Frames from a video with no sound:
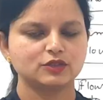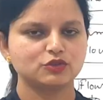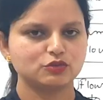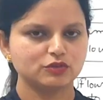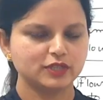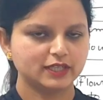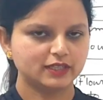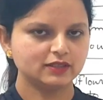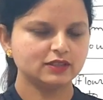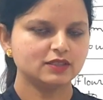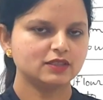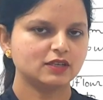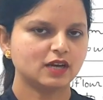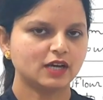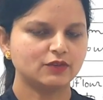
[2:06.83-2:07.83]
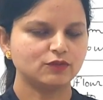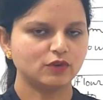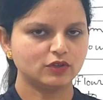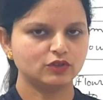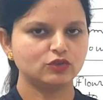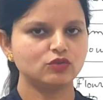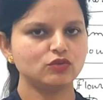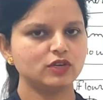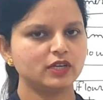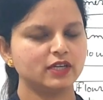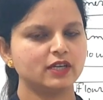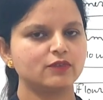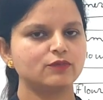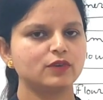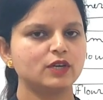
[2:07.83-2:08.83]
Students, I want to
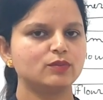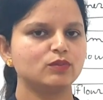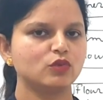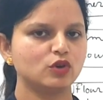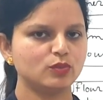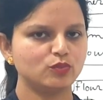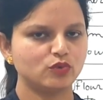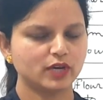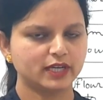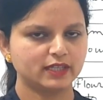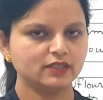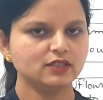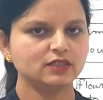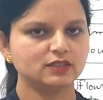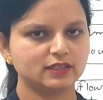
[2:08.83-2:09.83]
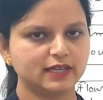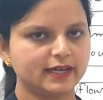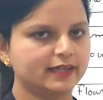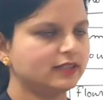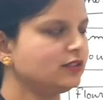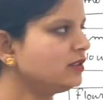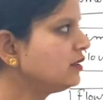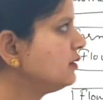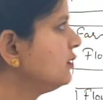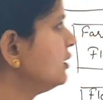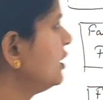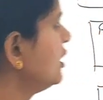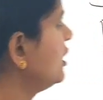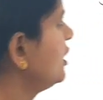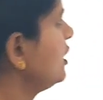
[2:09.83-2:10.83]
clear one more point, that
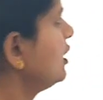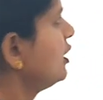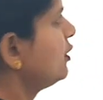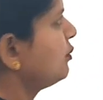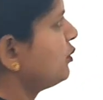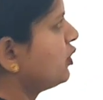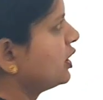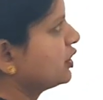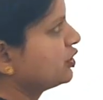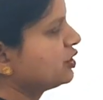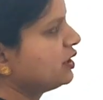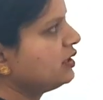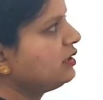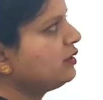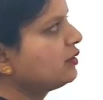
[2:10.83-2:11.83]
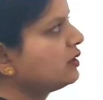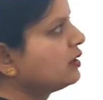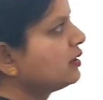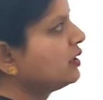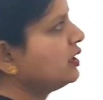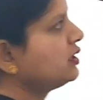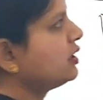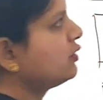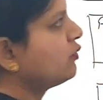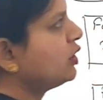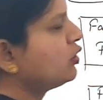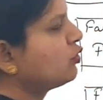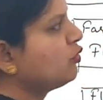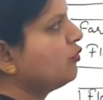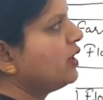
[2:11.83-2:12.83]
production is
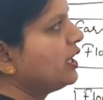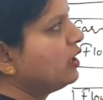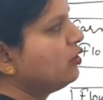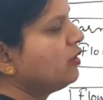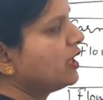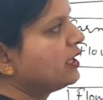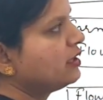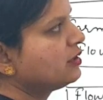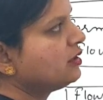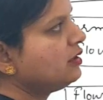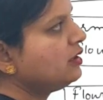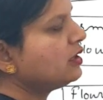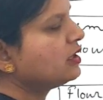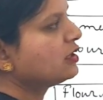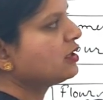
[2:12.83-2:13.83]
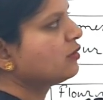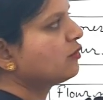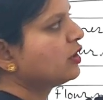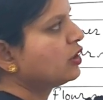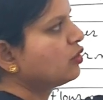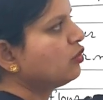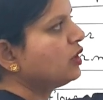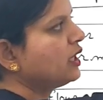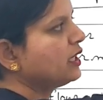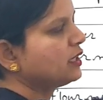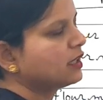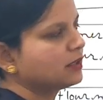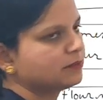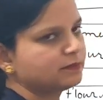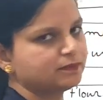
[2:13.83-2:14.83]
equal to value addition is equal to
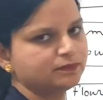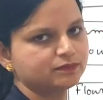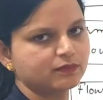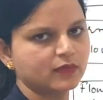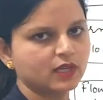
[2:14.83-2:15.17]
income.